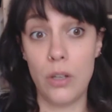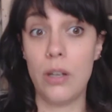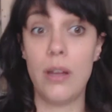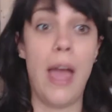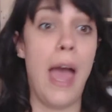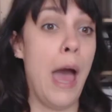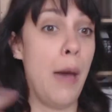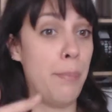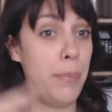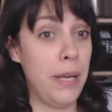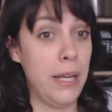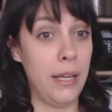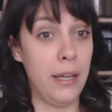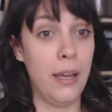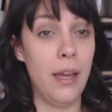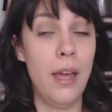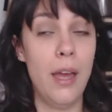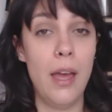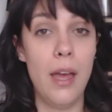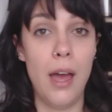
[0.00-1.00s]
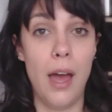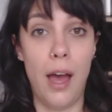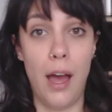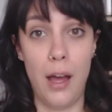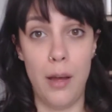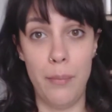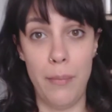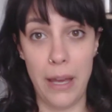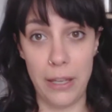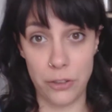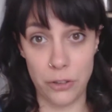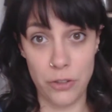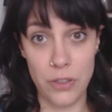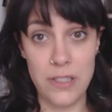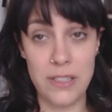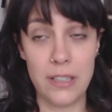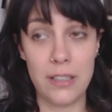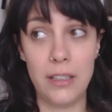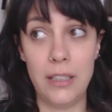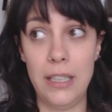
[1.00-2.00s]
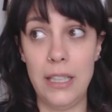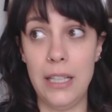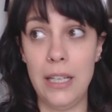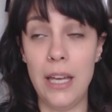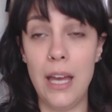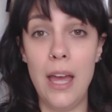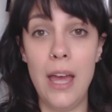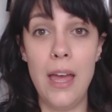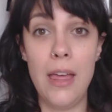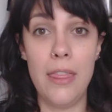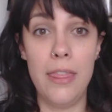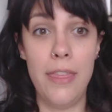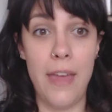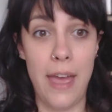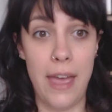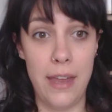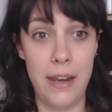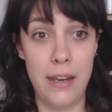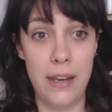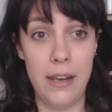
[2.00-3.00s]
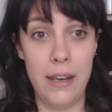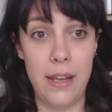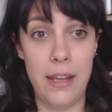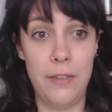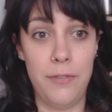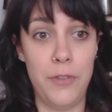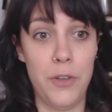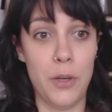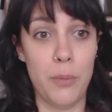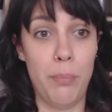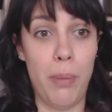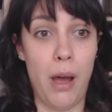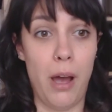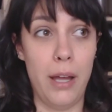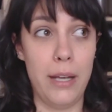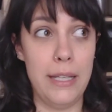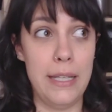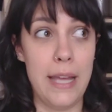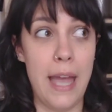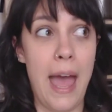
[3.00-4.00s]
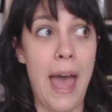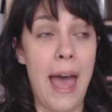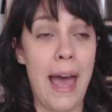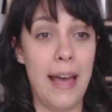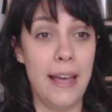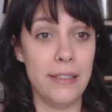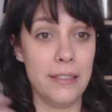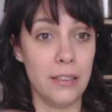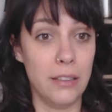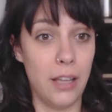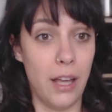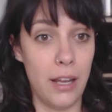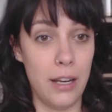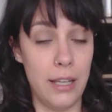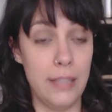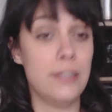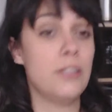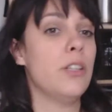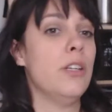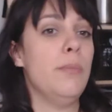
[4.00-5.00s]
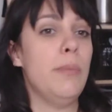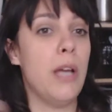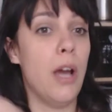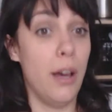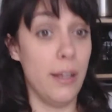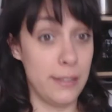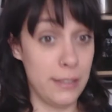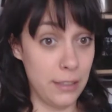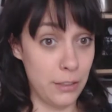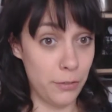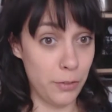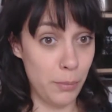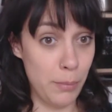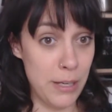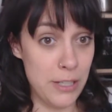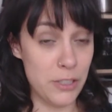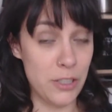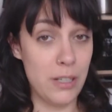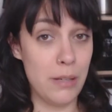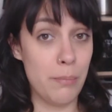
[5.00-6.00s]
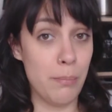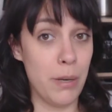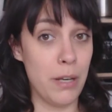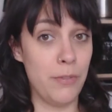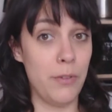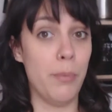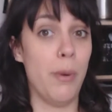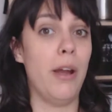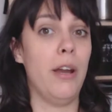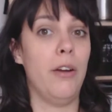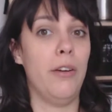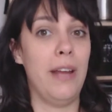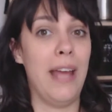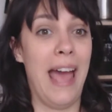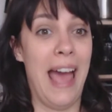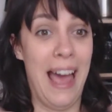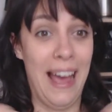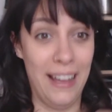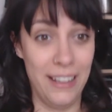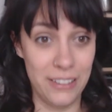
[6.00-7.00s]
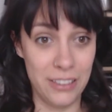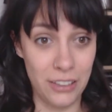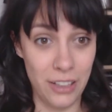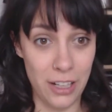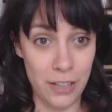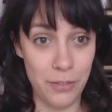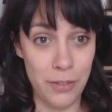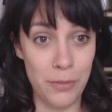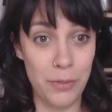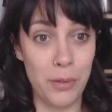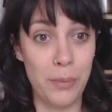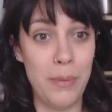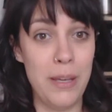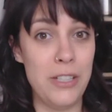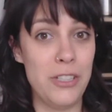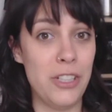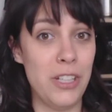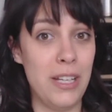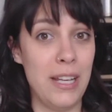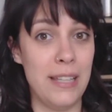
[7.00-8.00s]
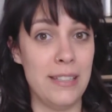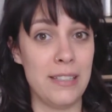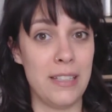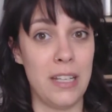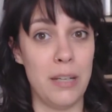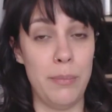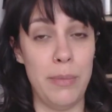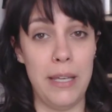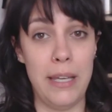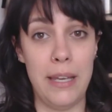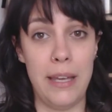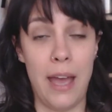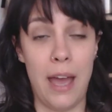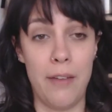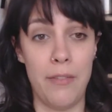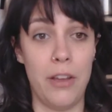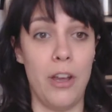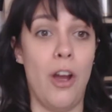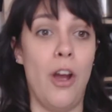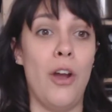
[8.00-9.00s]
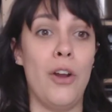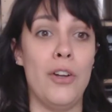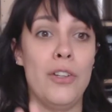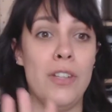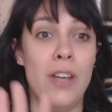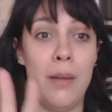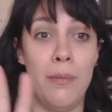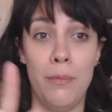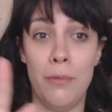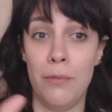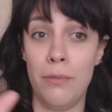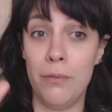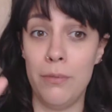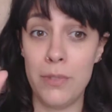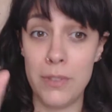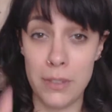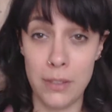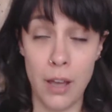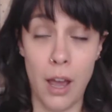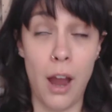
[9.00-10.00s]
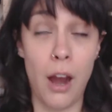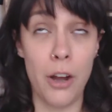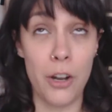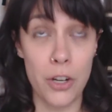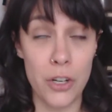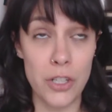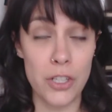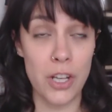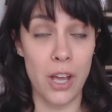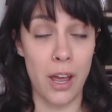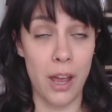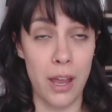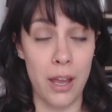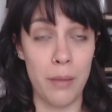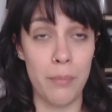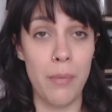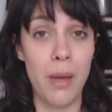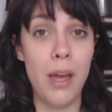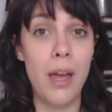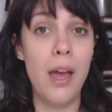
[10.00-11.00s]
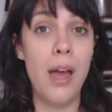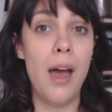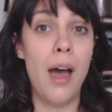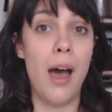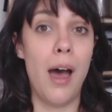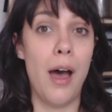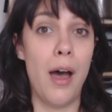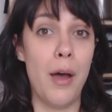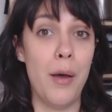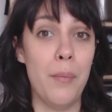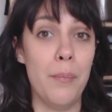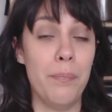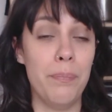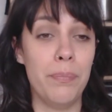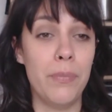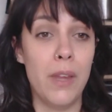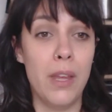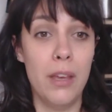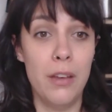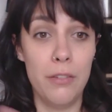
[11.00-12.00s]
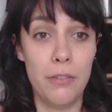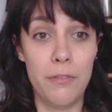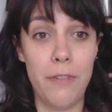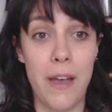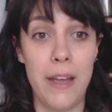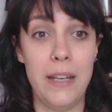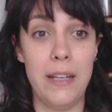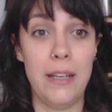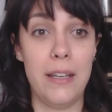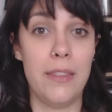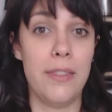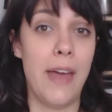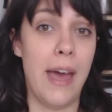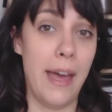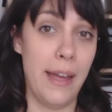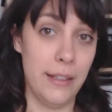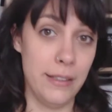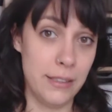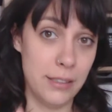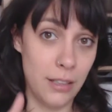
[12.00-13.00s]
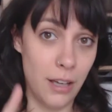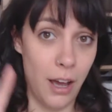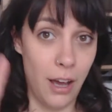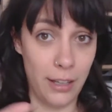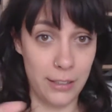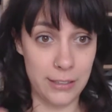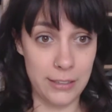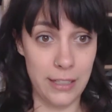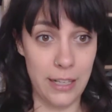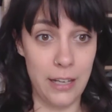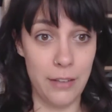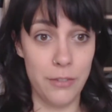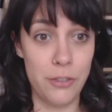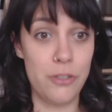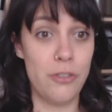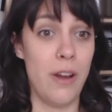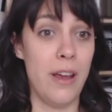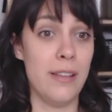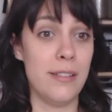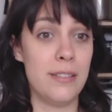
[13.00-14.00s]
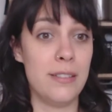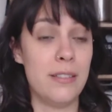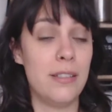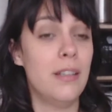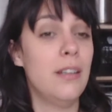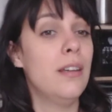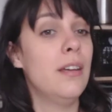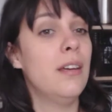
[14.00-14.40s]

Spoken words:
happening extrinsically, then if your body has a lot, it's going to be causing inflammation. But if your body already has a lot of inflammation, it's going to be having a harder harder time fighting that oxidative stress